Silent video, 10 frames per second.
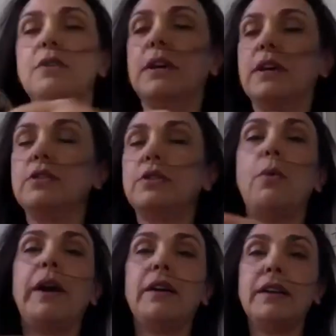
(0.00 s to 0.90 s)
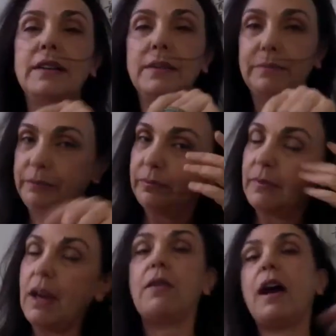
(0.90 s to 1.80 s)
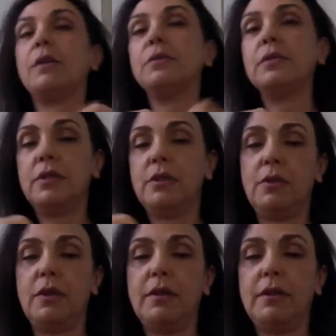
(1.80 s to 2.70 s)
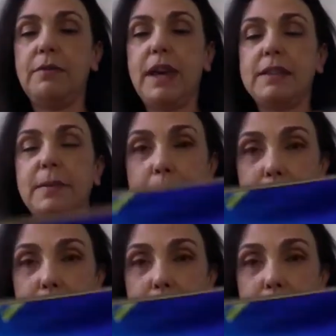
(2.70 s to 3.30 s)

going to wear it around your face.